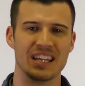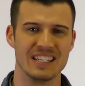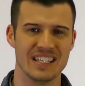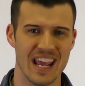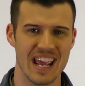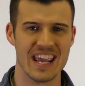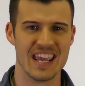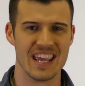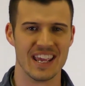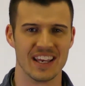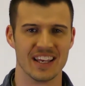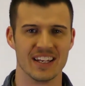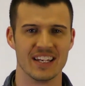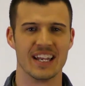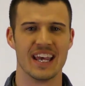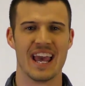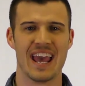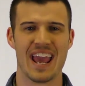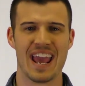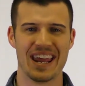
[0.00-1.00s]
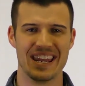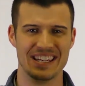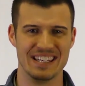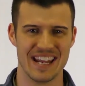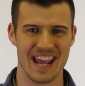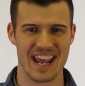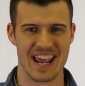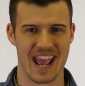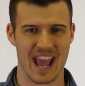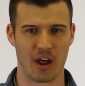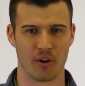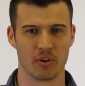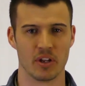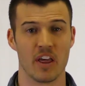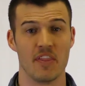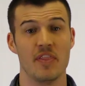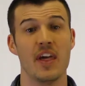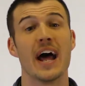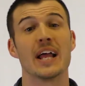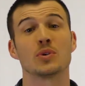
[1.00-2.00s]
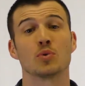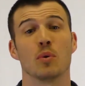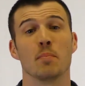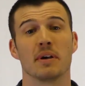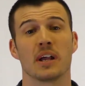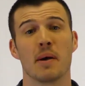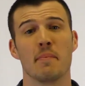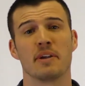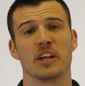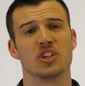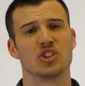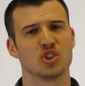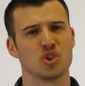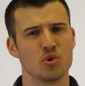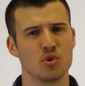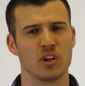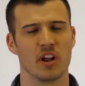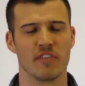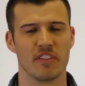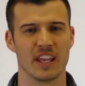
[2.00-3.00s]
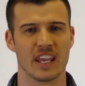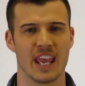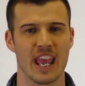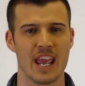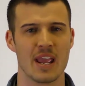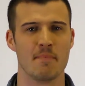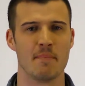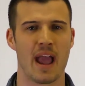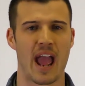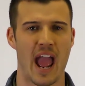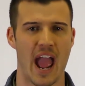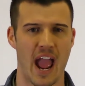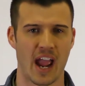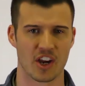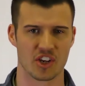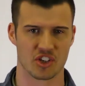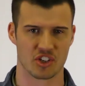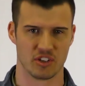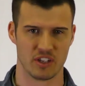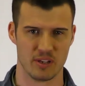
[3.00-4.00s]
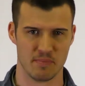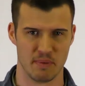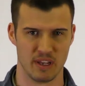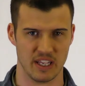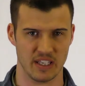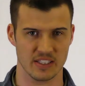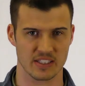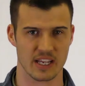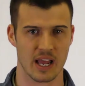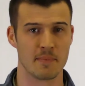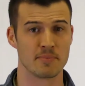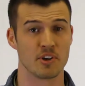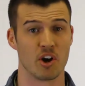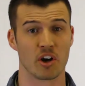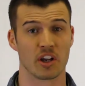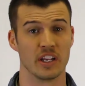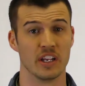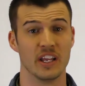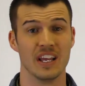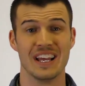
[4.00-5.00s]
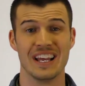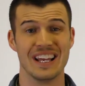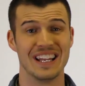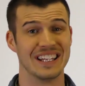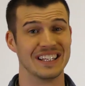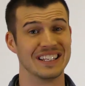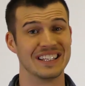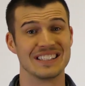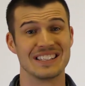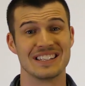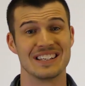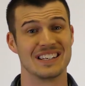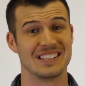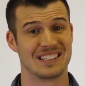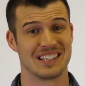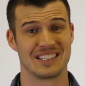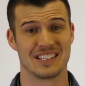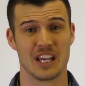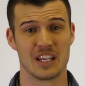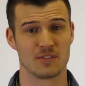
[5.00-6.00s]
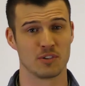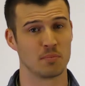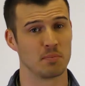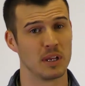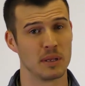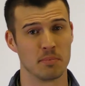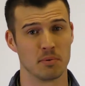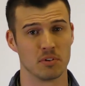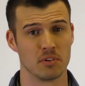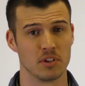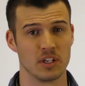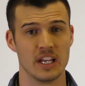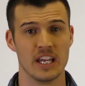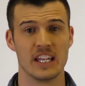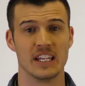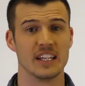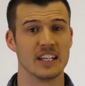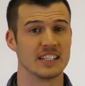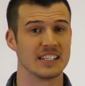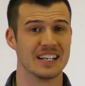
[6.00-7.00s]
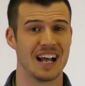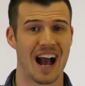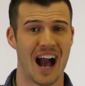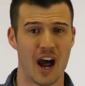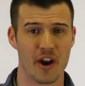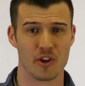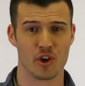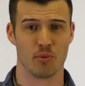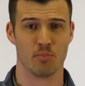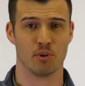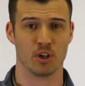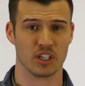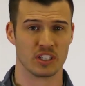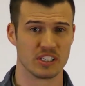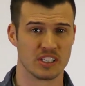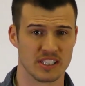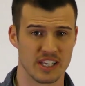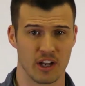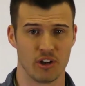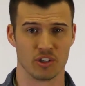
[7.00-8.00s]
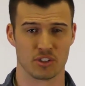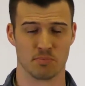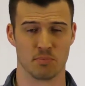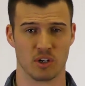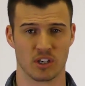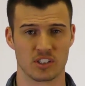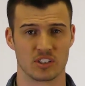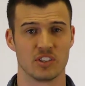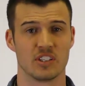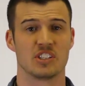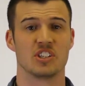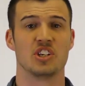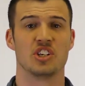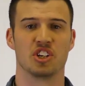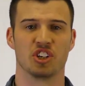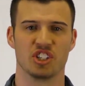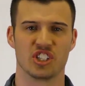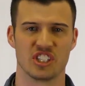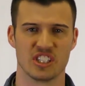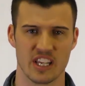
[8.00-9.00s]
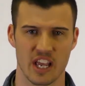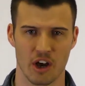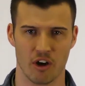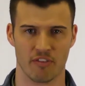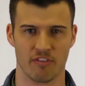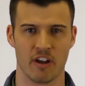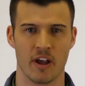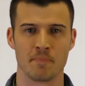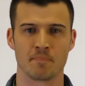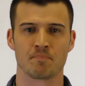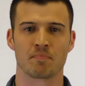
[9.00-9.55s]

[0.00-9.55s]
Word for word: day in and day out. That's what becoming a student of the game actually means. I'm talking listen to successful people, listen to audiobooks, sales books, listen to yourself,